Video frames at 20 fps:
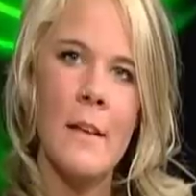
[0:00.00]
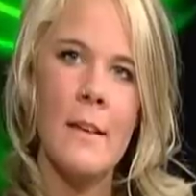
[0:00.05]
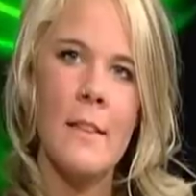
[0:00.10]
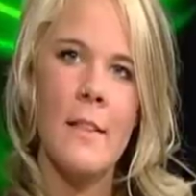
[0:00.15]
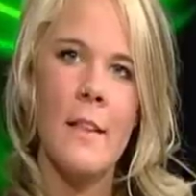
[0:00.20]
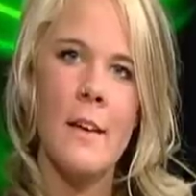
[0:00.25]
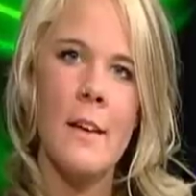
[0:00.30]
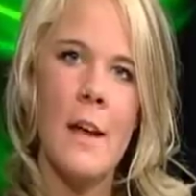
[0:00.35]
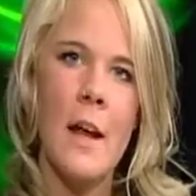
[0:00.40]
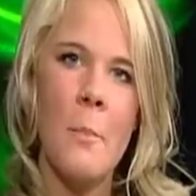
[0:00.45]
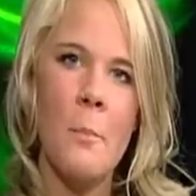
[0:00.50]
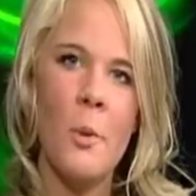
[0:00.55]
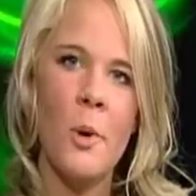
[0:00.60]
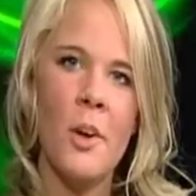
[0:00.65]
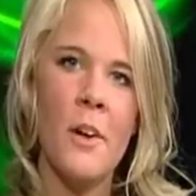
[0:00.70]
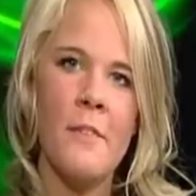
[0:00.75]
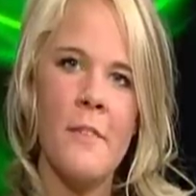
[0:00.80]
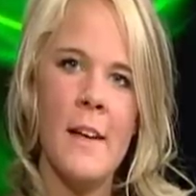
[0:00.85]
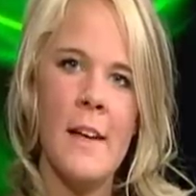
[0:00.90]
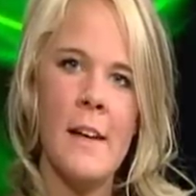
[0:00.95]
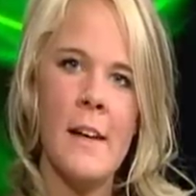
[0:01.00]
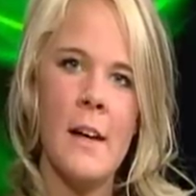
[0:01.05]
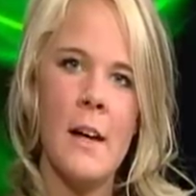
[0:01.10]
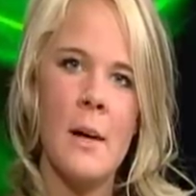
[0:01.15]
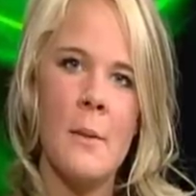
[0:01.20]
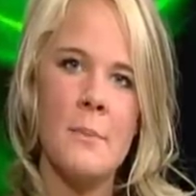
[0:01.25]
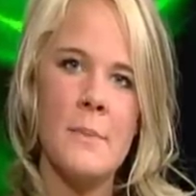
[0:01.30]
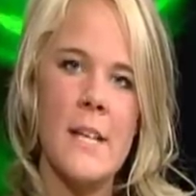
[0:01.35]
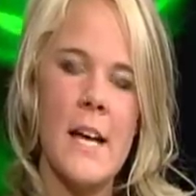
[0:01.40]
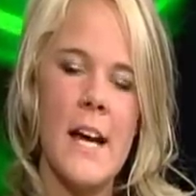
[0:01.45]
The number of
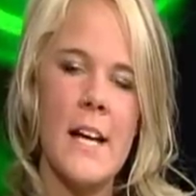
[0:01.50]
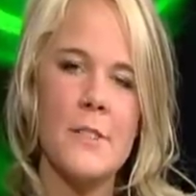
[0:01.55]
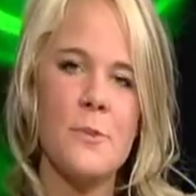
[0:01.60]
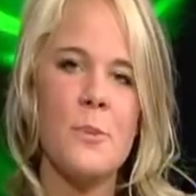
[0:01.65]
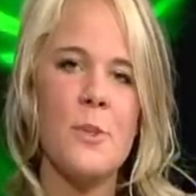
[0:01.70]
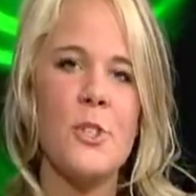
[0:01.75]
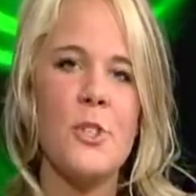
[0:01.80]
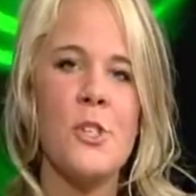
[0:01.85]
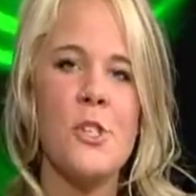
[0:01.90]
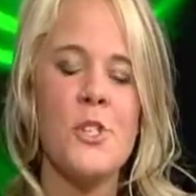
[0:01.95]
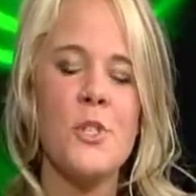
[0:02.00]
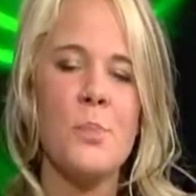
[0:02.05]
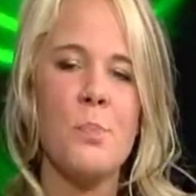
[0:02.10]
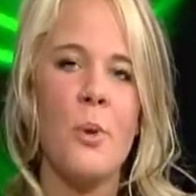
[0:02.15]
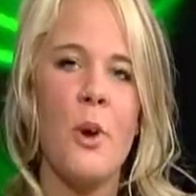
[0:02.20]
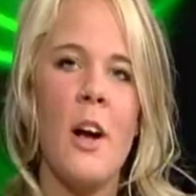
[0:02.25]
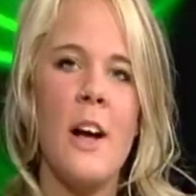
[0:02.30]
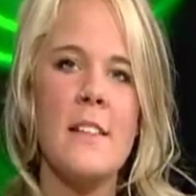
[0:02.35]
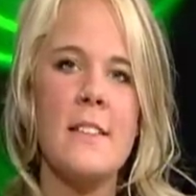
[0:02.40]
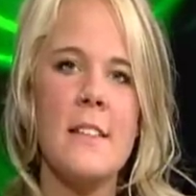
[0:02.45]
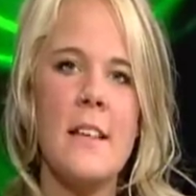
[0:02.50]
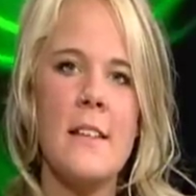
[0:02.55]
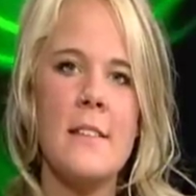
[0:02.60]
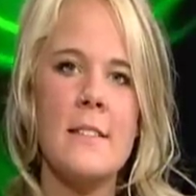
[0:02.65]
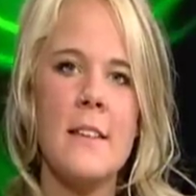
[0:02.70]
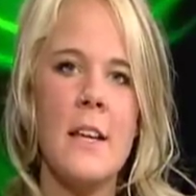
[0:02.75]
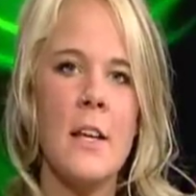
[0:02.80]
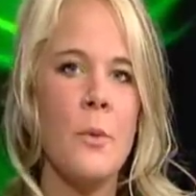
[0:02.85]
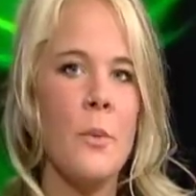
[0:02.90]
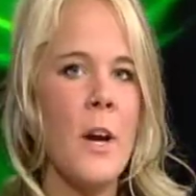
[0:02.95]
income tax returns
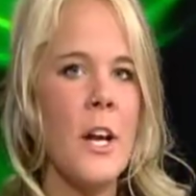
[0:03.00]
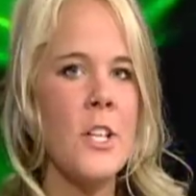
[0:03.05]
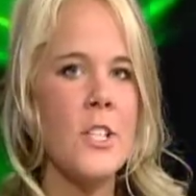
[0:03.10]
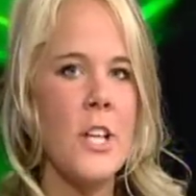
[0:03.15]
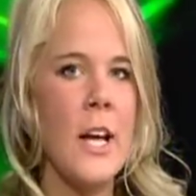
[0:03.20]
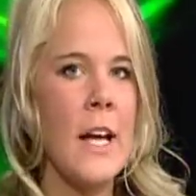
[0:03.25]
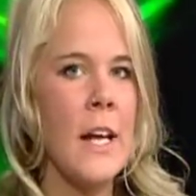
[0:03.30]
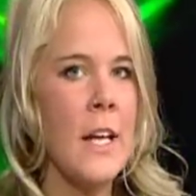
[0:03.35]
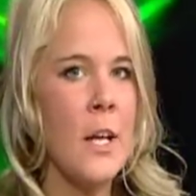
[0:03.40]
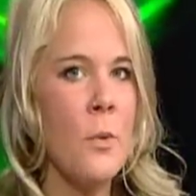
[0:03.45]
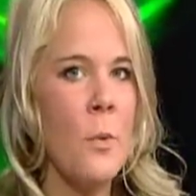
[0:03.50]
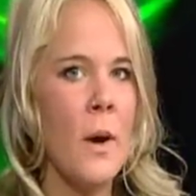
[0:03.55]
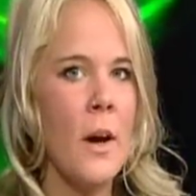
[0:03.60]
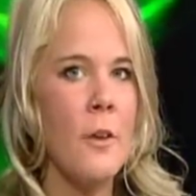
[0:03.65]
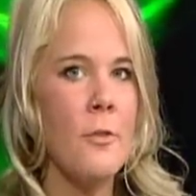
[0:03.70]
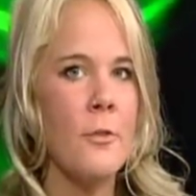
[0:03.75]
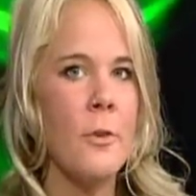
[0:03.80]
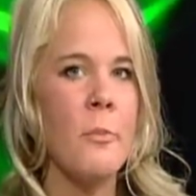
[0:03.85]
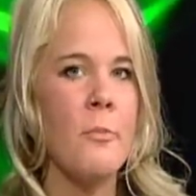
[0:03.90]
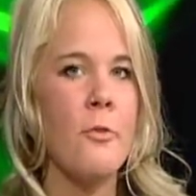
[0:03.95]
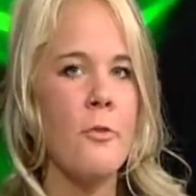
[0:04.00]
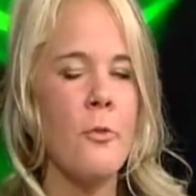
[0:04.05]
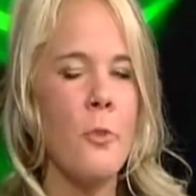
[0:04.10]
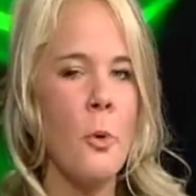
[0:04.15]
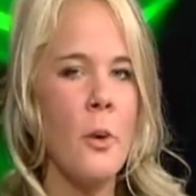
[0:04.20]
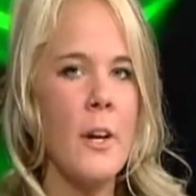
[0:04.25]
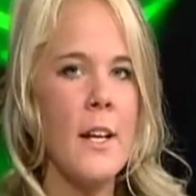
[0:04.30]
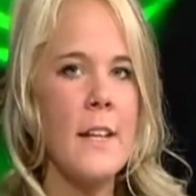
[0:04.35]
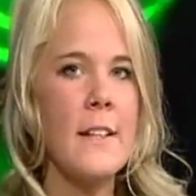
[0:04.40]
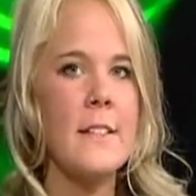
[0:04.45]
processed can range anywhere from
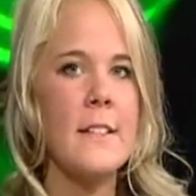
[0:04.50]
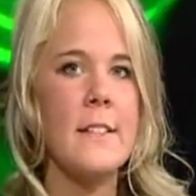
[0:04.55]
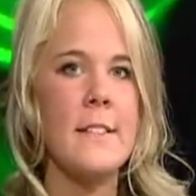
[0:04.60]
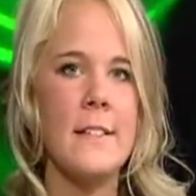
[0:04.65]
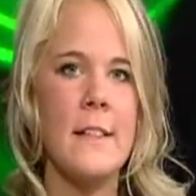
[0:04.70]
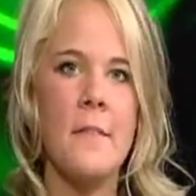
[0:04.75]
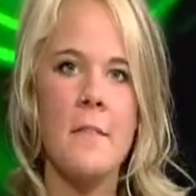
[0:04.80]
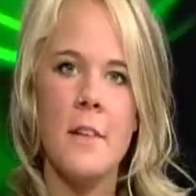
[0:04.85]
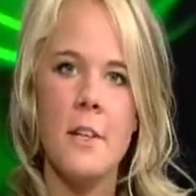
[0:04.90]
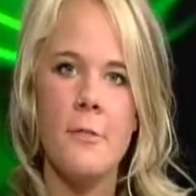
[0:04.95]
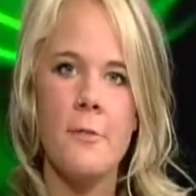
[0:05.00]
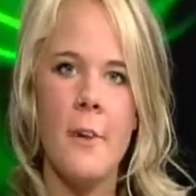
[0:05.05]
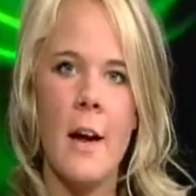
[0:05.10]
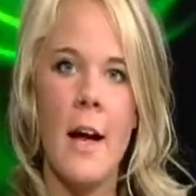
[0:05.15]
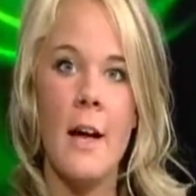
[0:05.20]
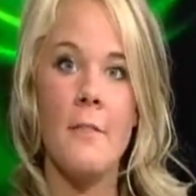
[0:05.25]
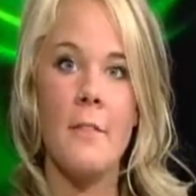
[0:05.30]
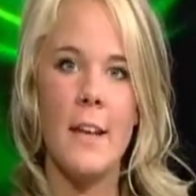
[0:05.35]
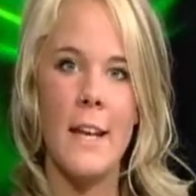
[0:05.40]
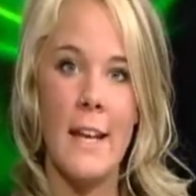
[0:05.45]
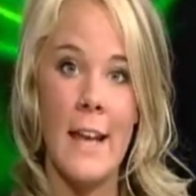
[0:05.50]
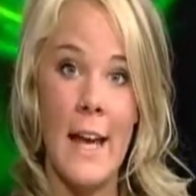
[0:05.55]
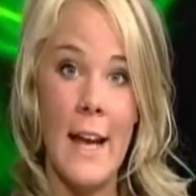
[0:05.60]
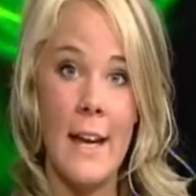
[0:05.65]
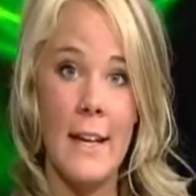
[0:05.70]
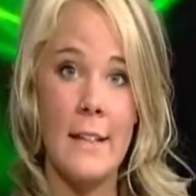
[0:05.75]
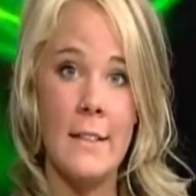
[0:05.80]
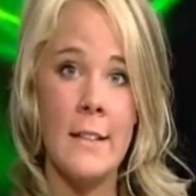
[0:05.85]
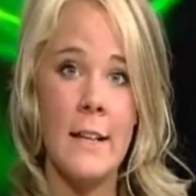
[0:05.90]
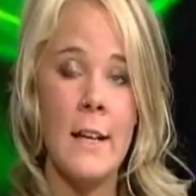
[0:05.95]
40 to 75 a
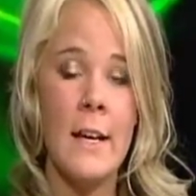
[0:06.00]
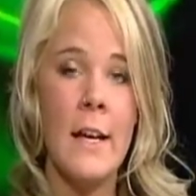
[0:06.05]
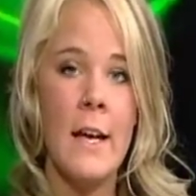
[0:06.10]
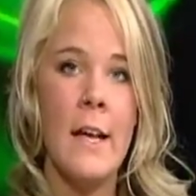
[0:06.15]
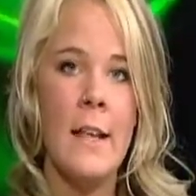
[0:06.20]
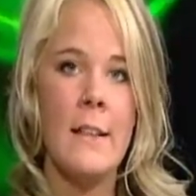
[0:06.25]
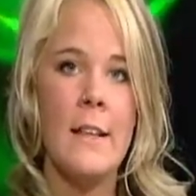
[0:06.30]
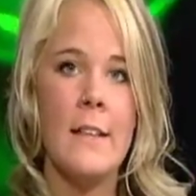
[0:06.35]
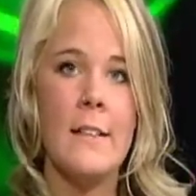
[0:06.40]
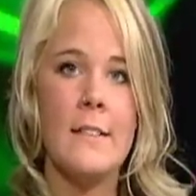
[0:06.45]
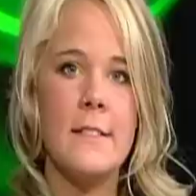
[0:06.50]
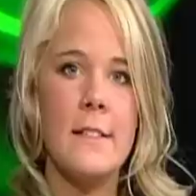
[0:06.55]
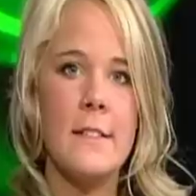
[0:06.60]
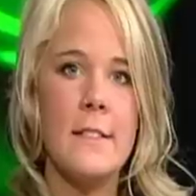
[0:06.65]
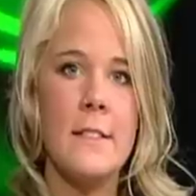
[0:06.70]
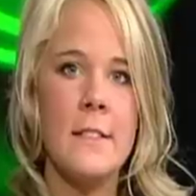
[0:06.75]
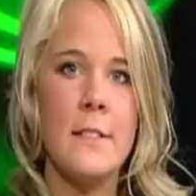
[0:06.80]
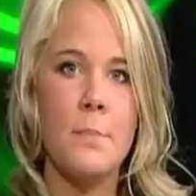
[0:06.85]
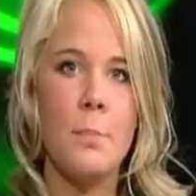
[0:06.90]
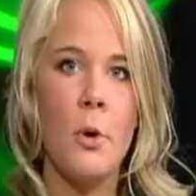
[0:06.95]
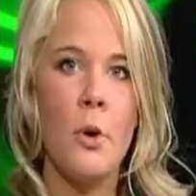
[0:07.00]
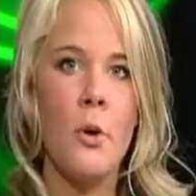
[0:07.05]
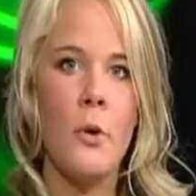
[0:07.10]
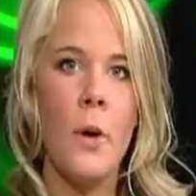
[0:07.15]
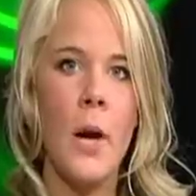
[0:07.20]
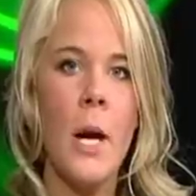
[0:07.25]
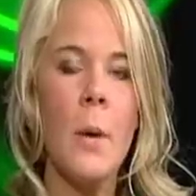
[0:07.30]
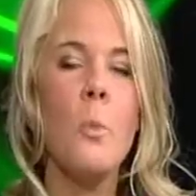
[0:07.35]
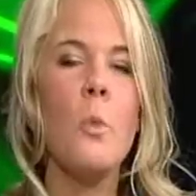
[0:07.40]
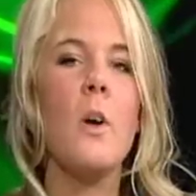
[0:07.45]
night. The assistance
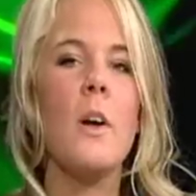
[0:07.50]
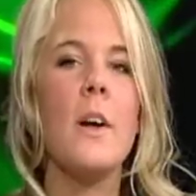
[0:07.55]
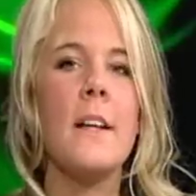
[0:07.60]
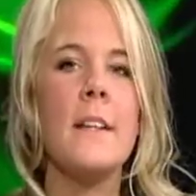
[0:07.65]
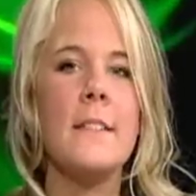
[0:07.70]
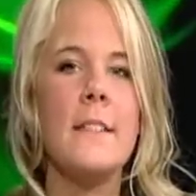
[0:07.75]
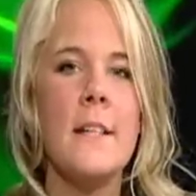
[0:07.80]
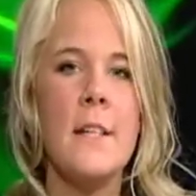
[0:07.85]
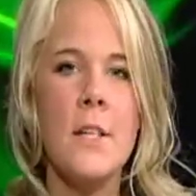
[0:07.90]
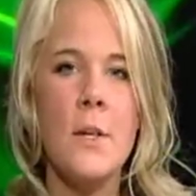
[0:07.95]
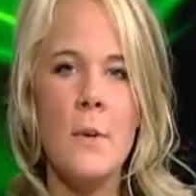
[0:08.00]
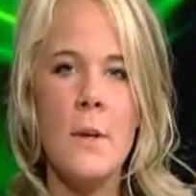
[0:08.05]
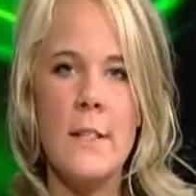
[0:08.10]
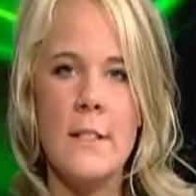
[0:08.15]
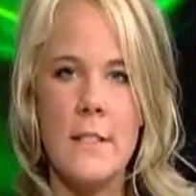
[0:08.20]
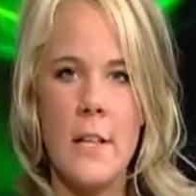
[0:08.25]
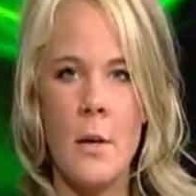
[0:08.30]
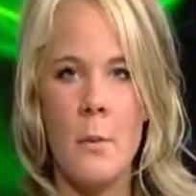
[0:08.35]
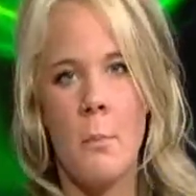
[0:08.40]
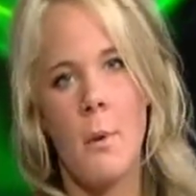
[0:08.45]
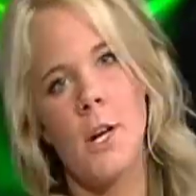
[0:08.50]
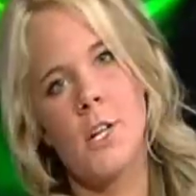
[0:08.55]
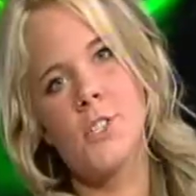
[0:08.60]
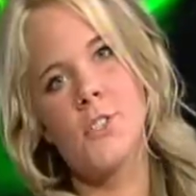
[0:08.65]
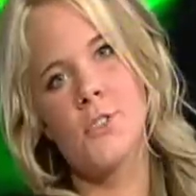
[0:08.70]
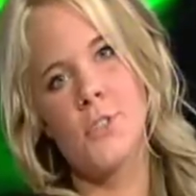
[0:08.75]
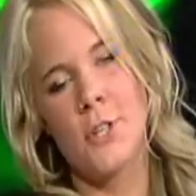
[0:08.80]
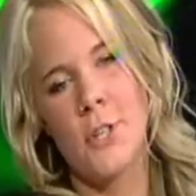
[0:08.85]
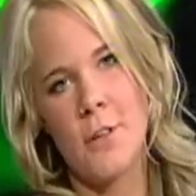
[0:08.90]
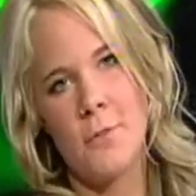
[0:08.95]
program will continue until
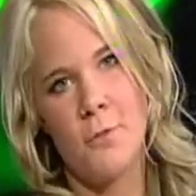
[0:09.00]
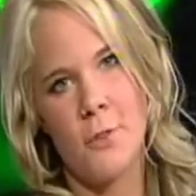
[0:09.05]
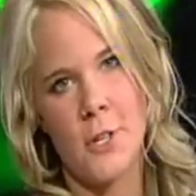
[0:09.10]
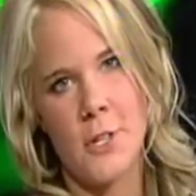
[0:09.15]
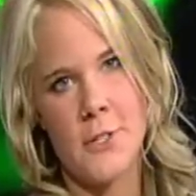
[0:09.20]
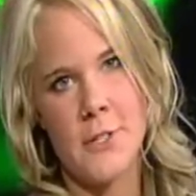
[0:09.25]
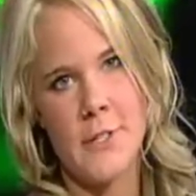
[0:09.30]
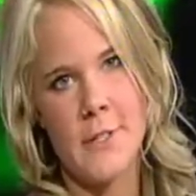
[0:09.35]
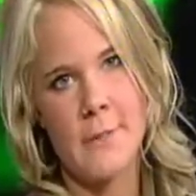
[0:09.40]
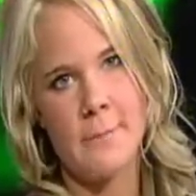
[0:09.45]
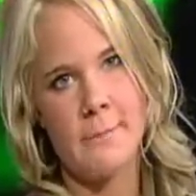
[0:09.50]
March 31st.